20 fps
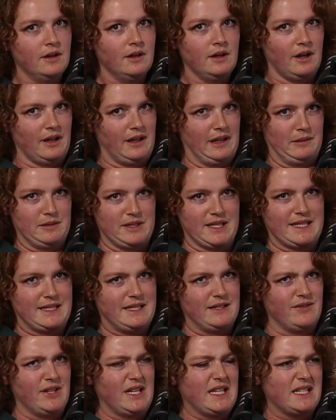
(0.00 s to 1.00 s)
I think it was like
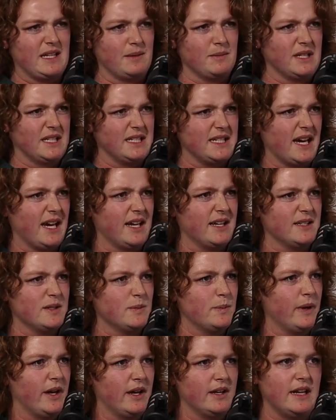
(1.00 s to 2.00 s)
70-something days,
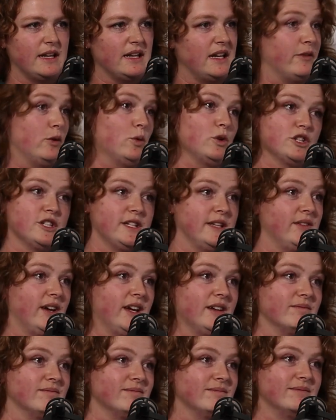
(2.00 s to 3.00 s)
and never watched
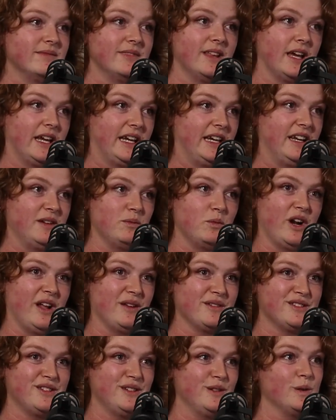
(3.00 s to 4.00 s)
TV. And what
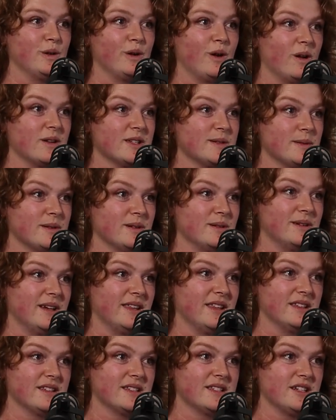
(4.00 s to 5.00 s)
else do you do in hospital
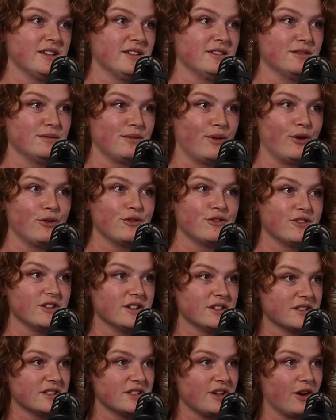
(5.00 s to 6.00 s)
other than stare at the roof?
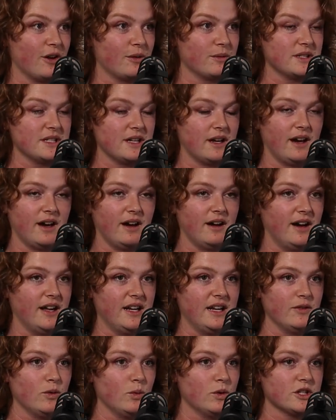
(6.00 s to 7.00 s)
So it was like, I
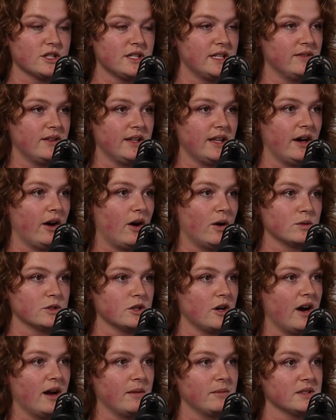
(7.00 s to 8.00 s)
never watched TV that whole
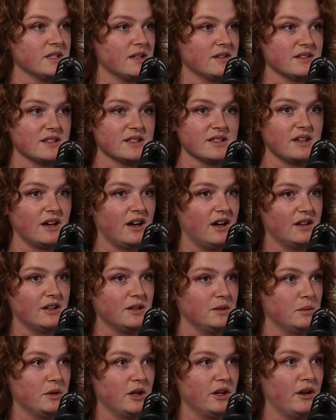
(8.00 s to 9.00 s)
time because I was just like, I
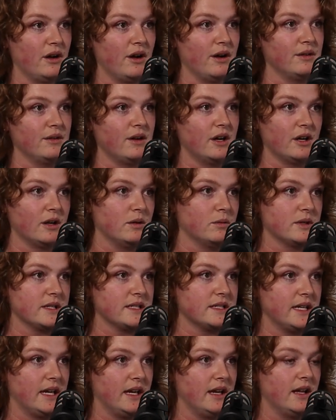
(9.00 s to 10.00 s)
don't want to know, I don't want to
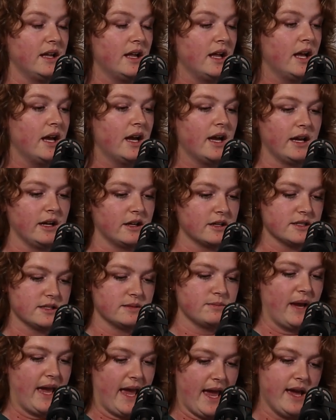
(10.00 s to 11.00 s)
see. And because
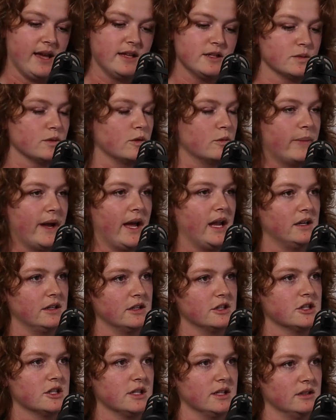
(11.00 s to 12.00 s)
my hands were all
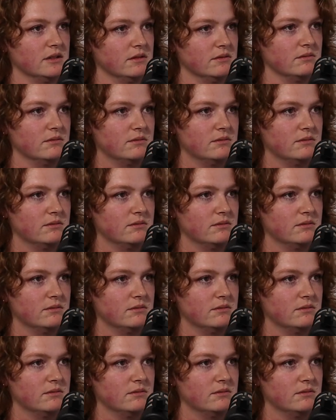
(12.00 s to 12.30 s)
bandaged and